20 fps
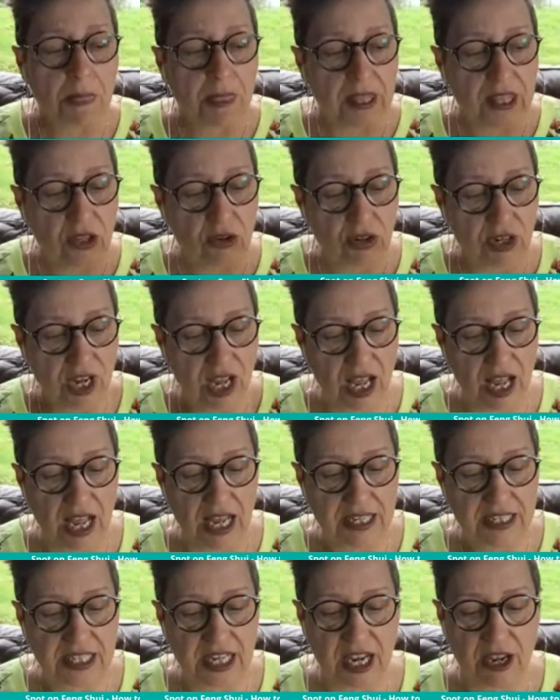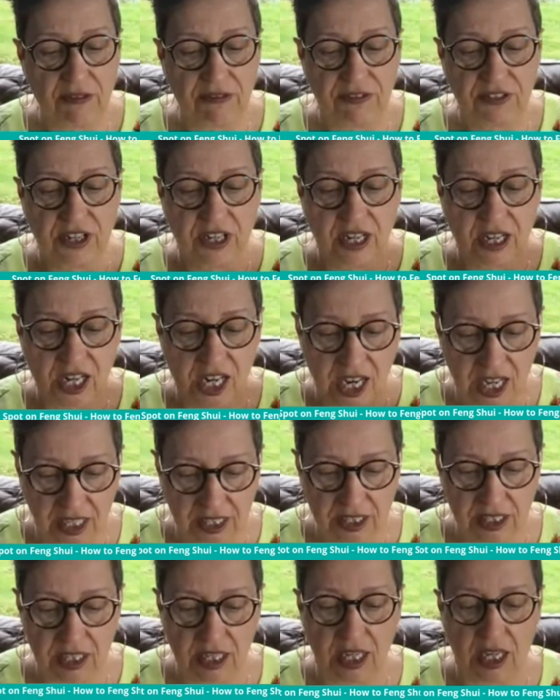You can't have
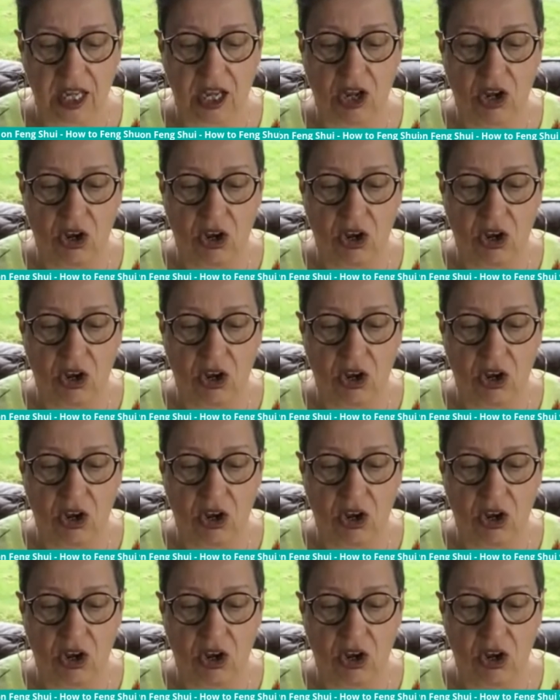clutter